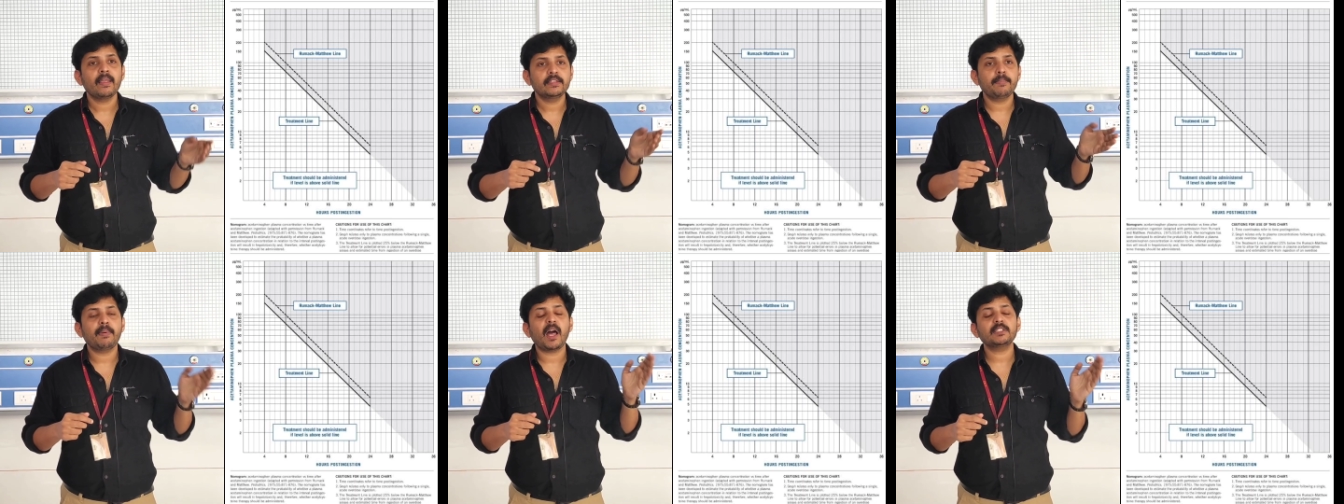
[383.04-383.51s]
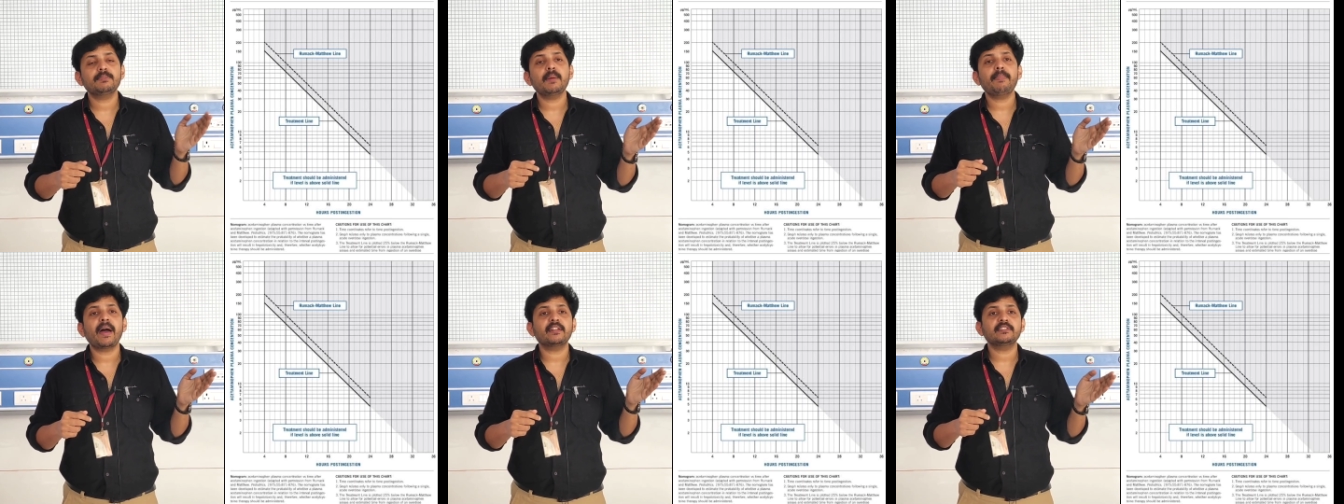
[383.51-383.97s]
the
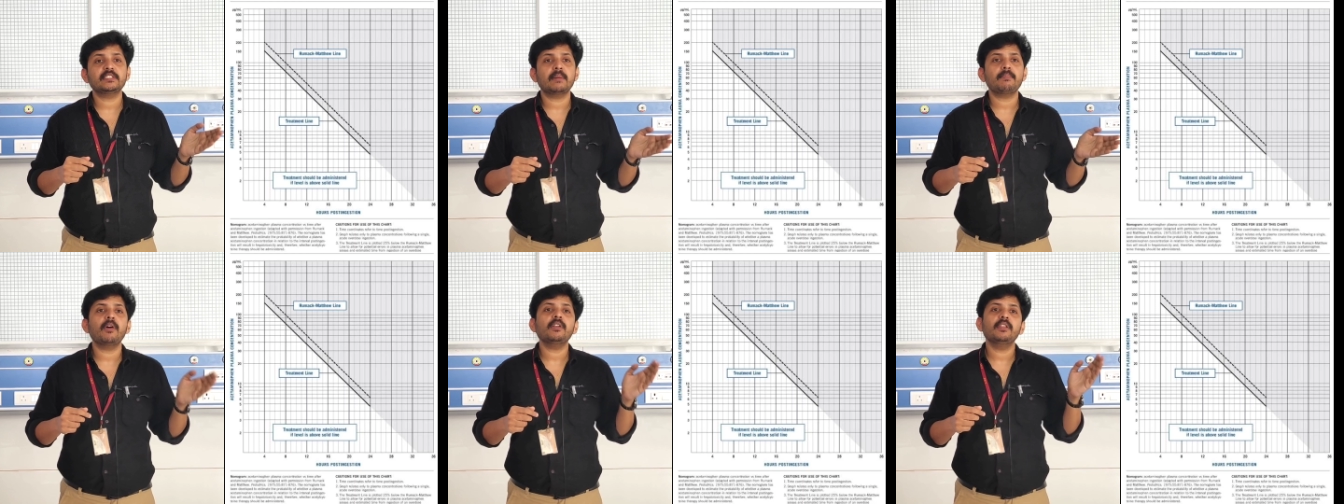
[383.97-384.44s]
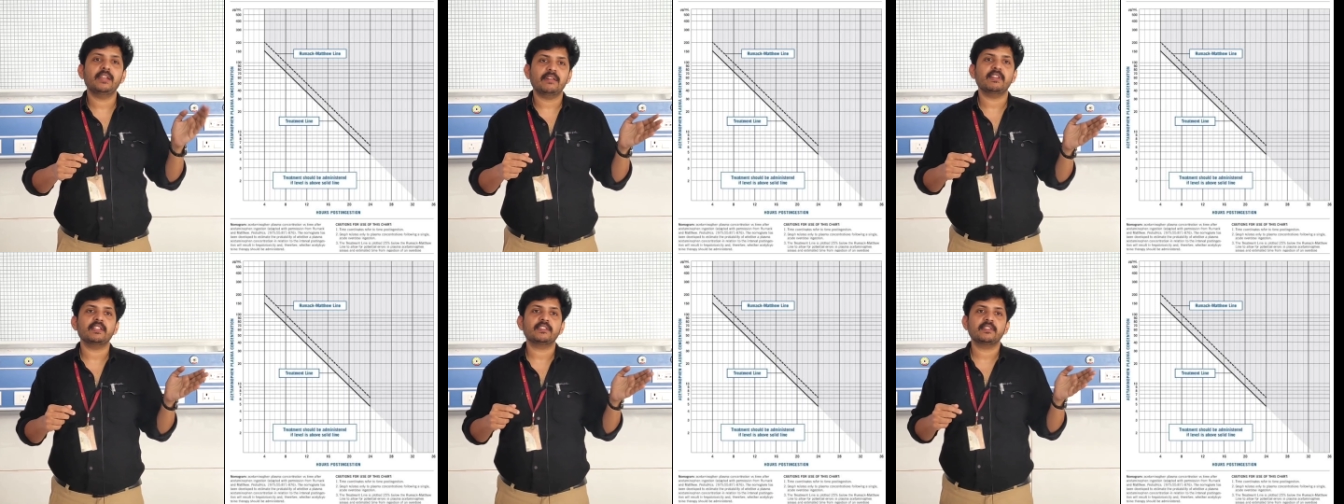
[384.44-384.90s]
plasma paracetamol
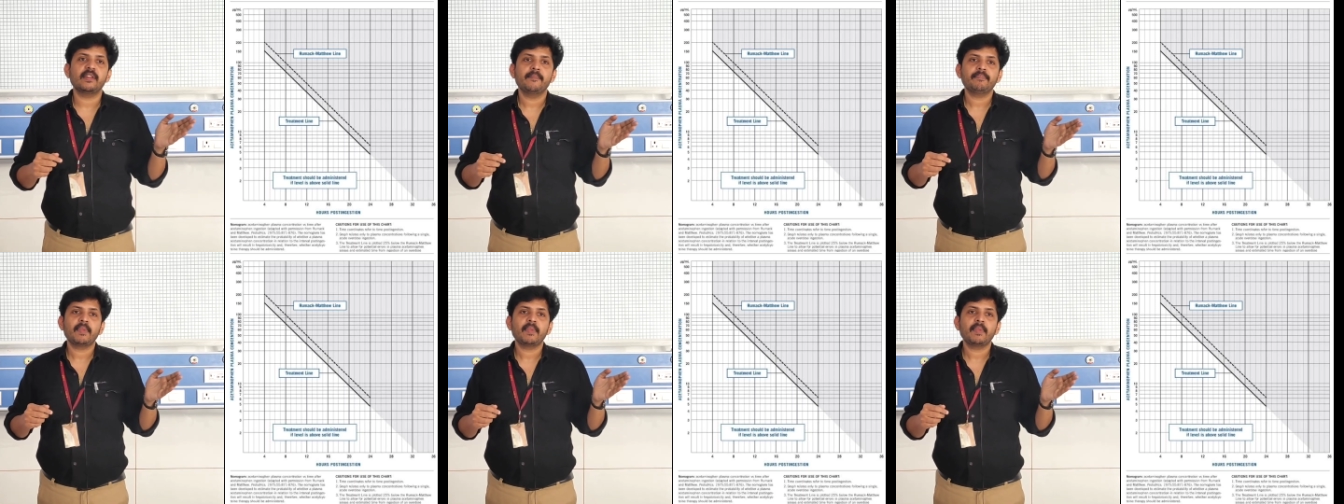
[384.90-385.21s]
levels.